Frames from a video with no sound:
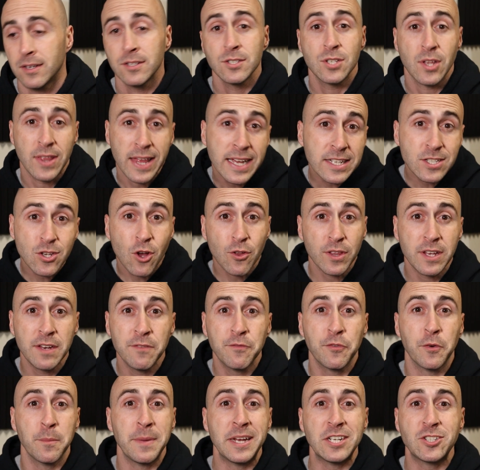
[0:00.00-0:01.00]
So that's all the
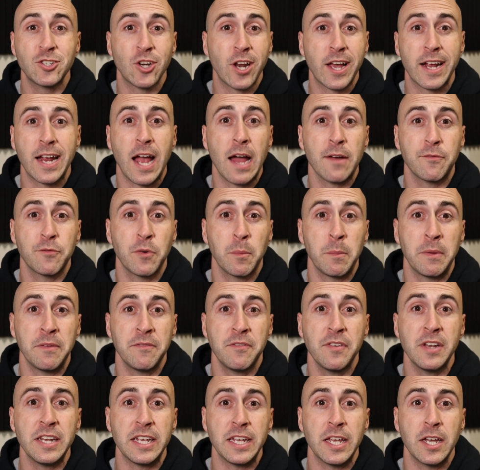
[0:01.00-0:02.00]
information I got from
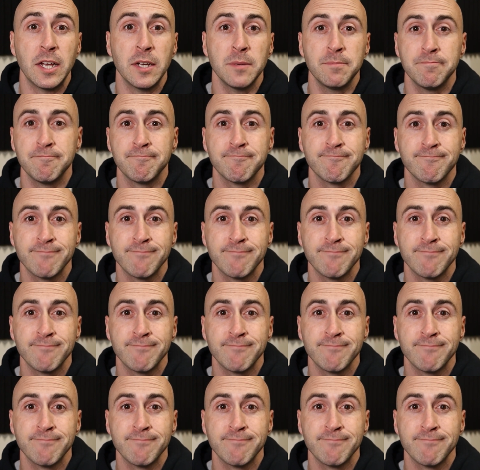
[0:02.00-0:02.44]
Nvidia.